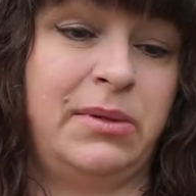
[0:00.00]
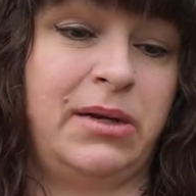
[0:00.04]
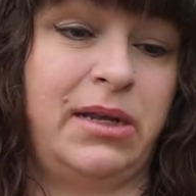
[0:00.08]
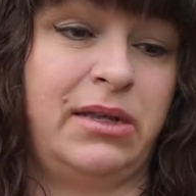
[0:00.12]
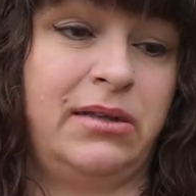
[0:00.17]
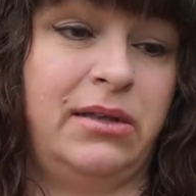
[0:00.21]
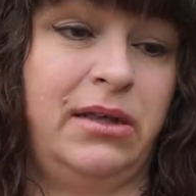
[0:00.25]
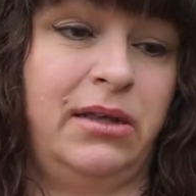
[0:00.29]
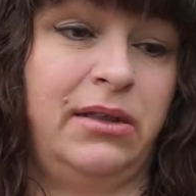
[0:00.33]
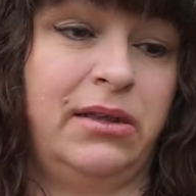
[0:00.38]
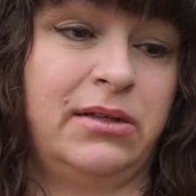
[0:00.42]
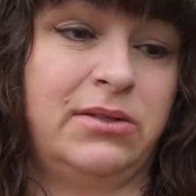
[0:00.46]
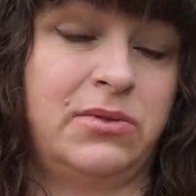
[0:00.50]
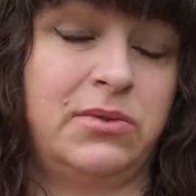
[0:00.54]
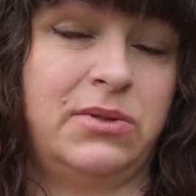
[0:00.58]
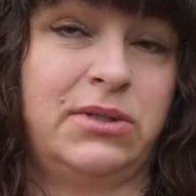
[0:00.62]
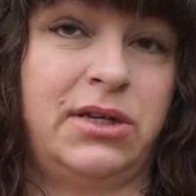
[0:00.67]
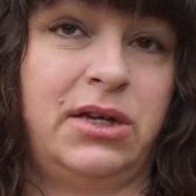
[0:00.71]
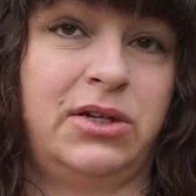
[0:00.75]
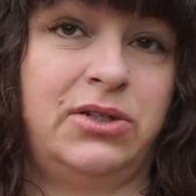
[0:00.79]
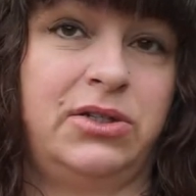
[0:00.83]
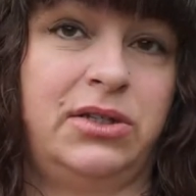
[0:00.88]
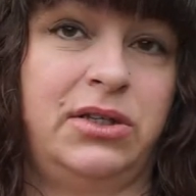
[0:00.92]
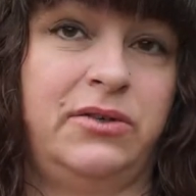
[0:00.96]
I think this was
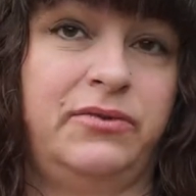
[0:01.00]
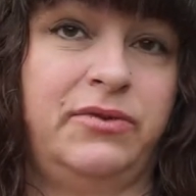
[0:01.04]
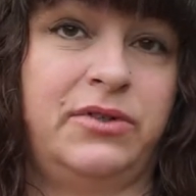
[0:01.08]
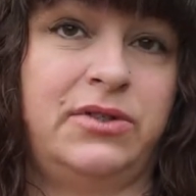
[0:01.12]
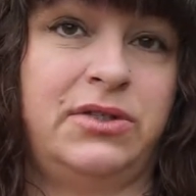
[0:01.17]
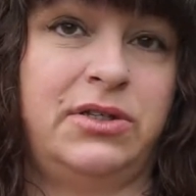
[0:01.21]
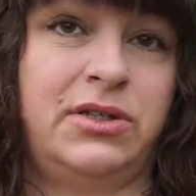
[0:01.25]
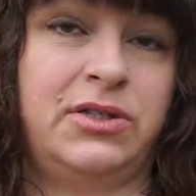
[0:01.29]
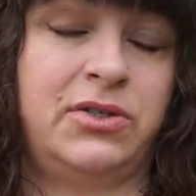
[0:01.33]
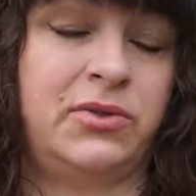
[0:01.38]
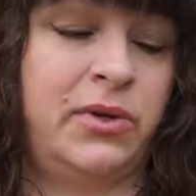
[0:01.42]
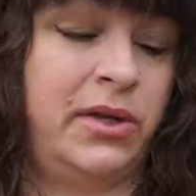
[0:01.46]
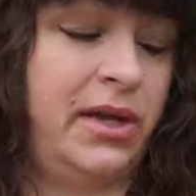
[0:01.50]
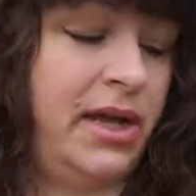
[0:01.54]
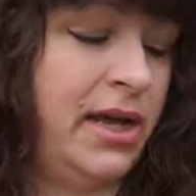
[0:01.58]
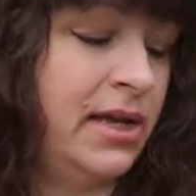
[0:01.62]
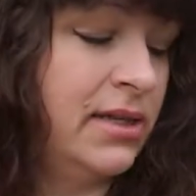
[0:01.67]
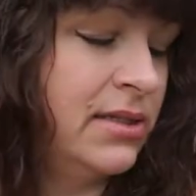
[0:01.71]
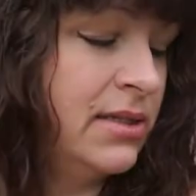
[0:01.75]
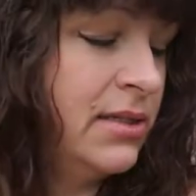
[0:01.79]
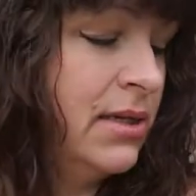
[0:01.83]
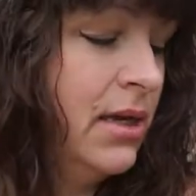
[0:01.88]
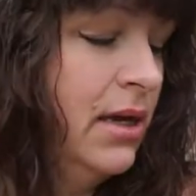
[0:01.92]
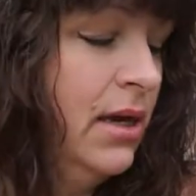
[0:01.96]
actually footsie. So it
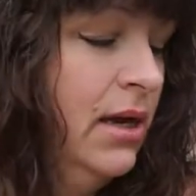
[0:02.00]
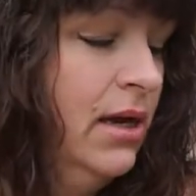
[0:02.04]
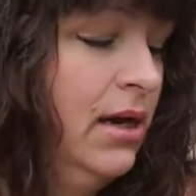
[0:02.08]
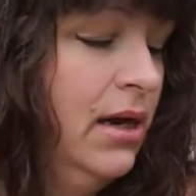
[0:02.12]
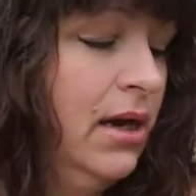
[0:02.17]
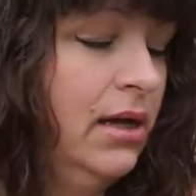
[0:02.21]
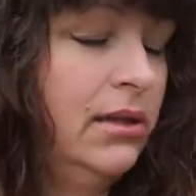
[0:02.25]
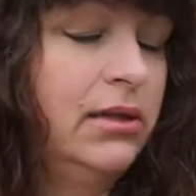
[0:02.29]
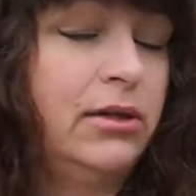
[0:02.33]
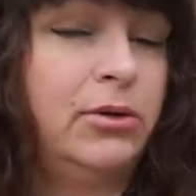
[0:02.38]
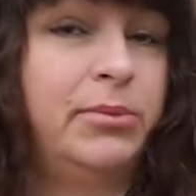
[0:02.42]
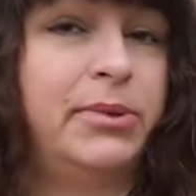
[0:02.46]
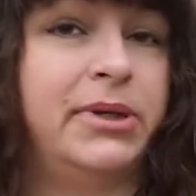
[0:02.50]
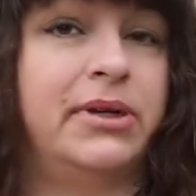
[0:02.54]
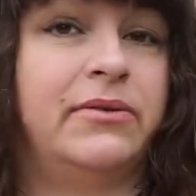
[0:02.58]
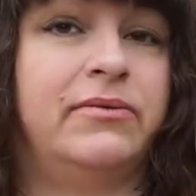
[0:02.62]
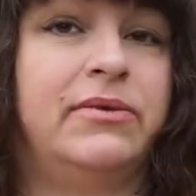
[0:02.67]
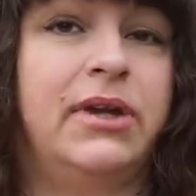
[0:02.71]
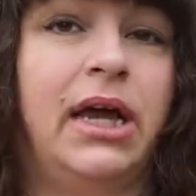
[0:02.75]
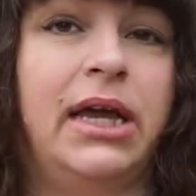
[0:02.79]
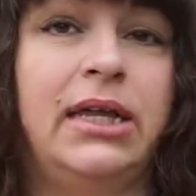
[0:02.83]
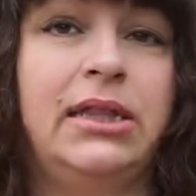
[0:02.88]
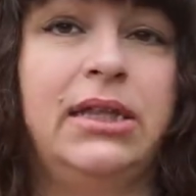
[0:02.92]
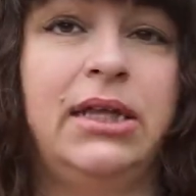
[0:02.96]
has a little bit of
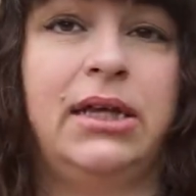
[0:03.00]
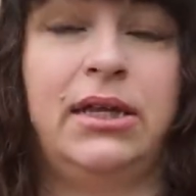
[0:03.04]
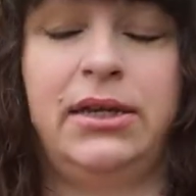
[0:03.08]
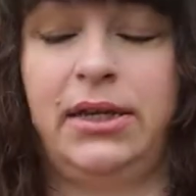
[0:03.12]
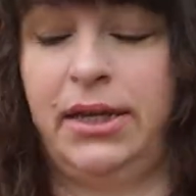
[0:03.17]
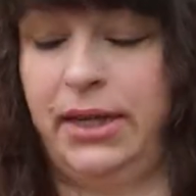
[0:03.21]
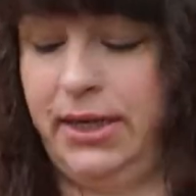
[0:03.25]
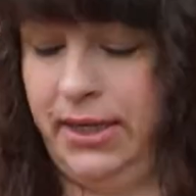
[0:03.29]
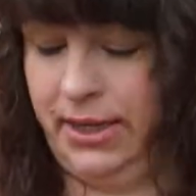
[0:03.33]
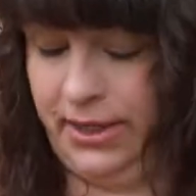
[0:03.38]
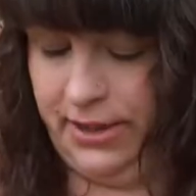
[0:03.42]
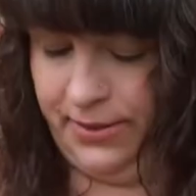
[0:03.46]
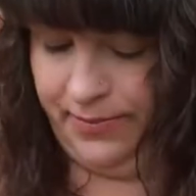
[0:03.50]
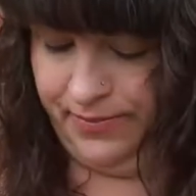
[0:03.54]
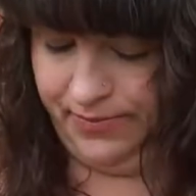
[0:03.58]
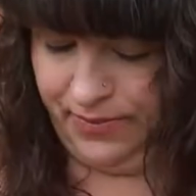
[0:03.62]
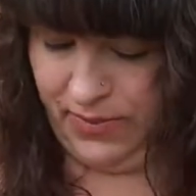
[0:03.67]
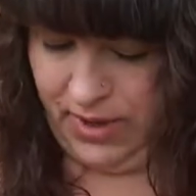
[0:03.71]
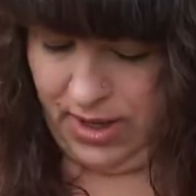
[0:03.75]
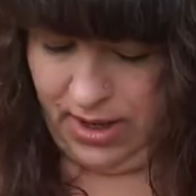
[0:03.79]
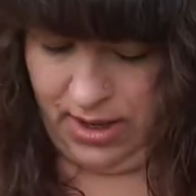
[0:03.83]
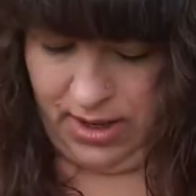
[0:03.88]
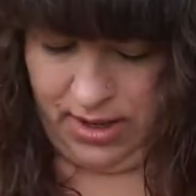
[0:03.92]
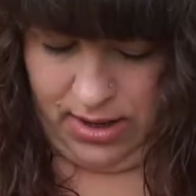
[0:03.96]
nylon in it.
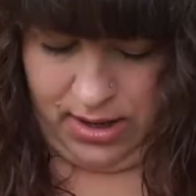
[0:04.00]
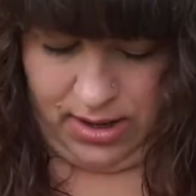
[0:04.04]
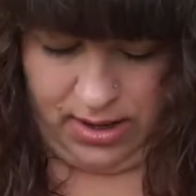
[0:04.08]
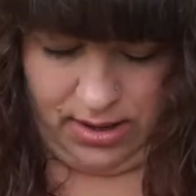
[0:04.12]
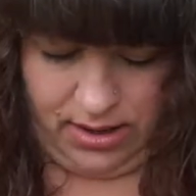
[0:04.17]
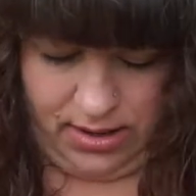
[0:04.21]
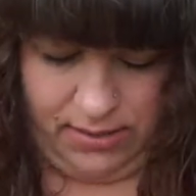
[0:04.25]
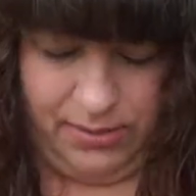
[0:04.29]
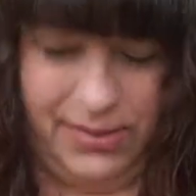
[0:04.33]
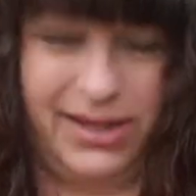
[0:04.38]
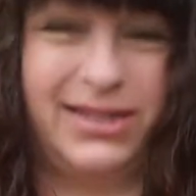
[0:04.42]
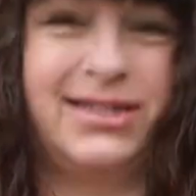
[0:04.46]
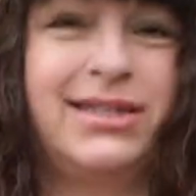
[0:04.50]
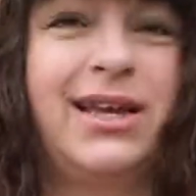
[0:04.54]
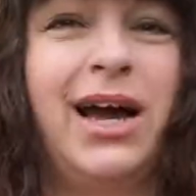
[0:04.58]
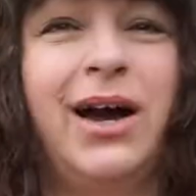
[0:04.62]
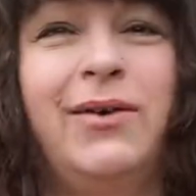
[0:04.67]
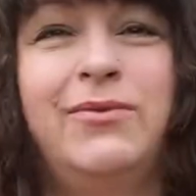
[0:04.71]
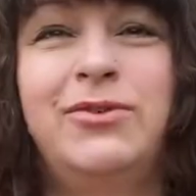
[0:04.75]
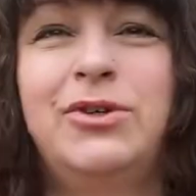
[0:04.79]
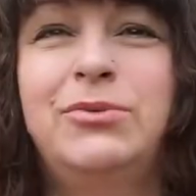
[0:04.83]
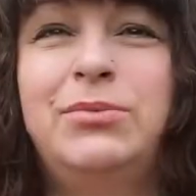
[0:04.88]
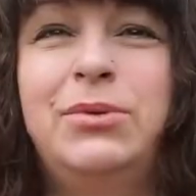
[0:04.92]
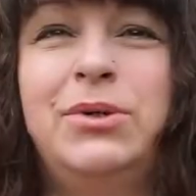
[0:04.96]
It's
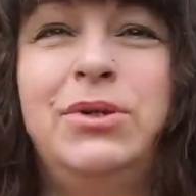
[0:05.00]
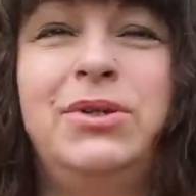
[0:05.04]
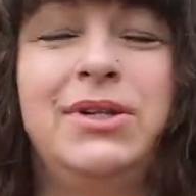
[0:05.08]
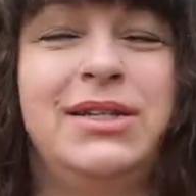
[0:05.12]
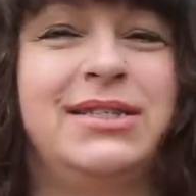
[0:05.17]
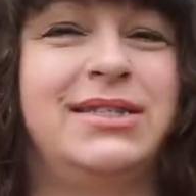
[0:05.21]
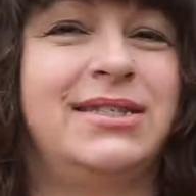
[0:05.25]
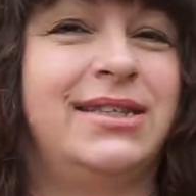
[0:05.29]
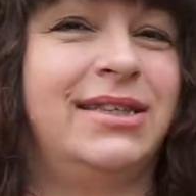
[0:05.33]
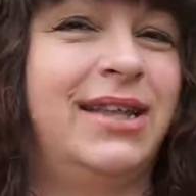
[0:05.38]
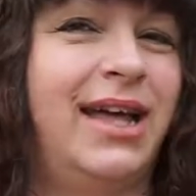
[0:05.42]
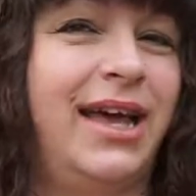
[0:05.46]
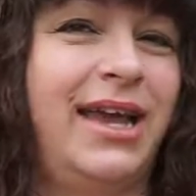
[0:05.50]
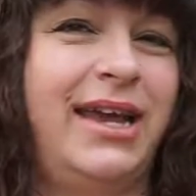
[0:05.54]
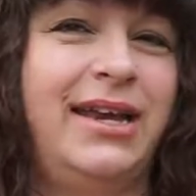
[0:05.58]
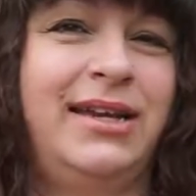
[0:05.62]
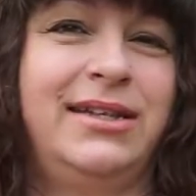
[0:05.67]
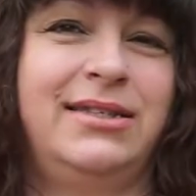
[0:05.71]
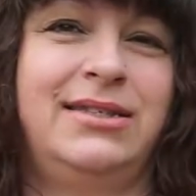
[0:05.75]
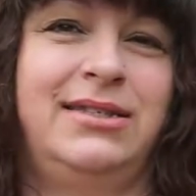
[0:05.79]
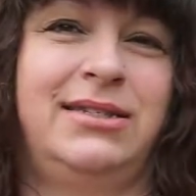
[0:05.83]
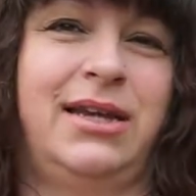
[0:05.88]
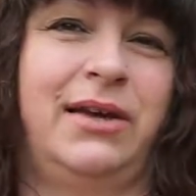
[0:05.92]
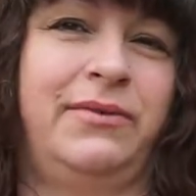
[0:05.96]
comfortable, it's light,
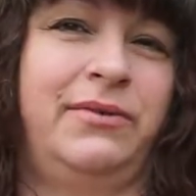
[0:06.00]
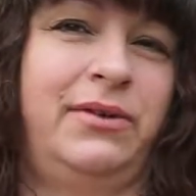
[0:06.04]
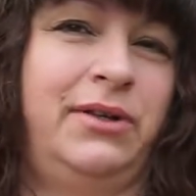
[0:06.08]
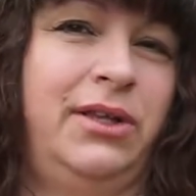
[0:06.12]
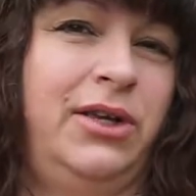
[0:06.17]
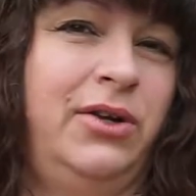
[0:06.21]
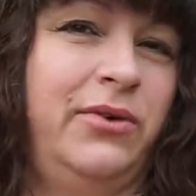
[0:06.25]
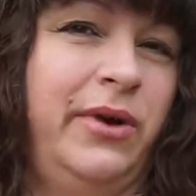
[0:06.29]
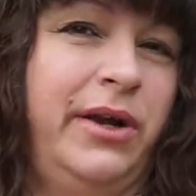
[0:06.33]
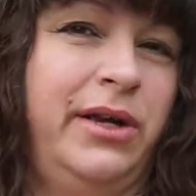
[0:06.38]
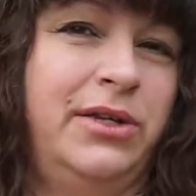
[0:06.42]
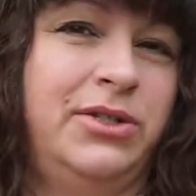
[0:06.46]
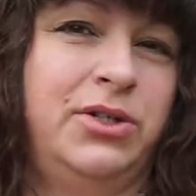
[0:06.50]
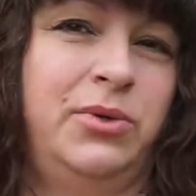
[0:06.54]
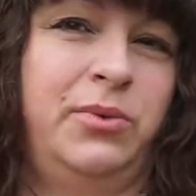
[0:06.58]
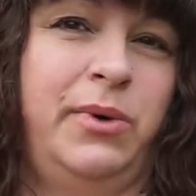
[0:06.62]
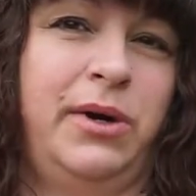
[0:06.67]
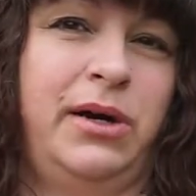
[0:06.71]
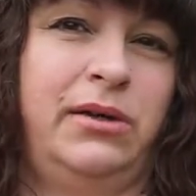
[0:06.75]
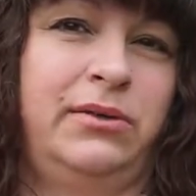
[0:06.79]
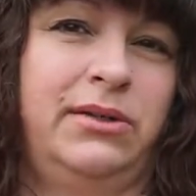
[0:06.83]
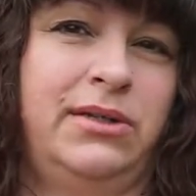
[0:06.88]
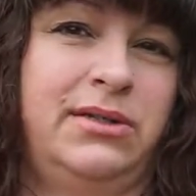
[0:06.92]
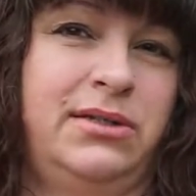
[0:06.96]
it's definitely great to
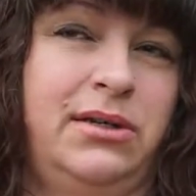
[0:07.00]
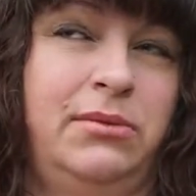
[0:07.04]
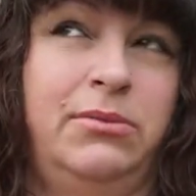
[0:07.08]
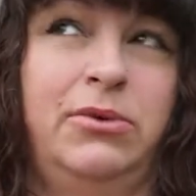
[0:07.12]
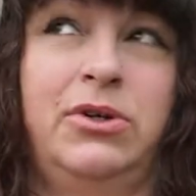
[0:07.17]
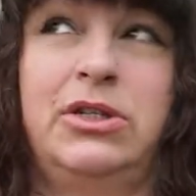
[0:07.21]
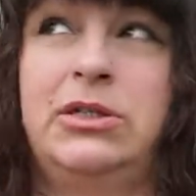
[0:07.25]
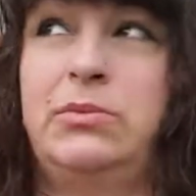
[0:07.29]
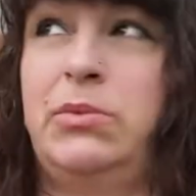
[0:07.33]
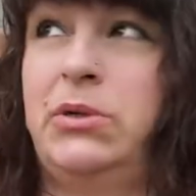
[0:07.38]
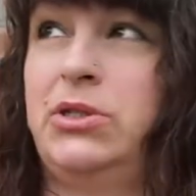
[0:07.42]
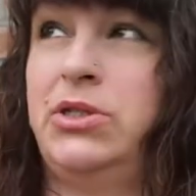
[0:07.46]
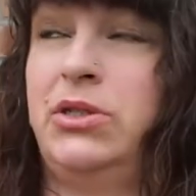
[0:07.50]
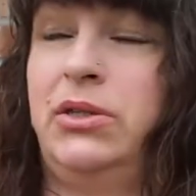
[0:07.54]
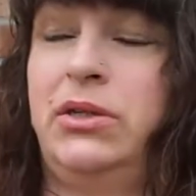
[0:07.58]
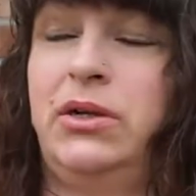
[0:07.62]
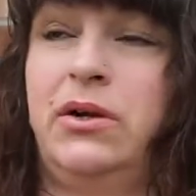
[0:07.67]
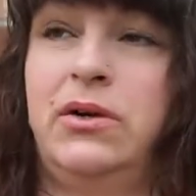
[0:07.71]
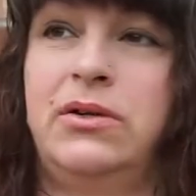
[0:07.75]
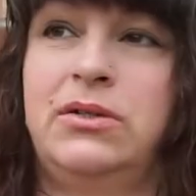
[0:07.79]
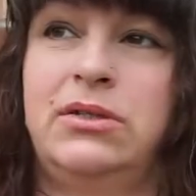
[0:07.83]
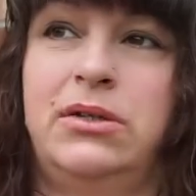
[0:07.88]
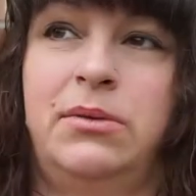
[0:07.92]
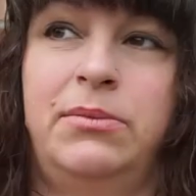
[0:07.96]
wear in the summer, especially
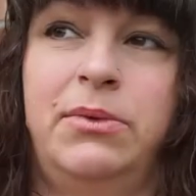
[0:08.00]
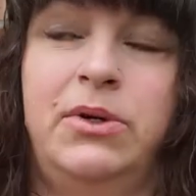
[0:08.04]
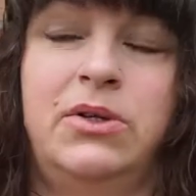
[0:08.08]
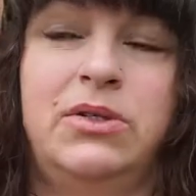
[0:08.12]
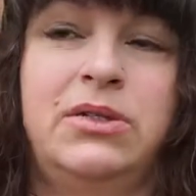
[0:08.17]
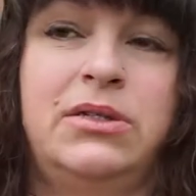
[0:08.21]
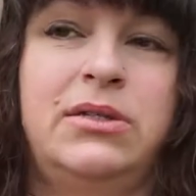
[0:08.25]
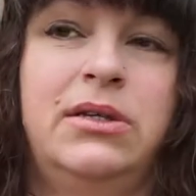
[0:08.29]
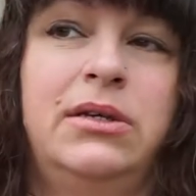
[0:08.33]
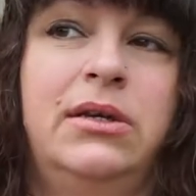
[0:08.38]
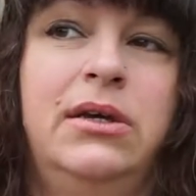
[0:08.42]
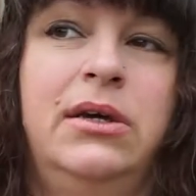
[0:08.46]
our summers.